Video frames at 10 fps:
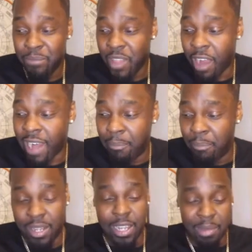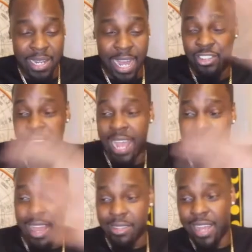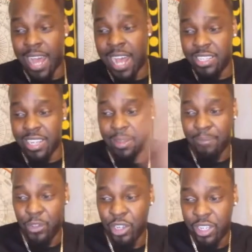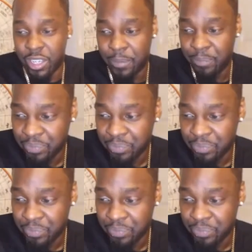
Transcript: All right, but let me not drag you out. Ashe, you're good.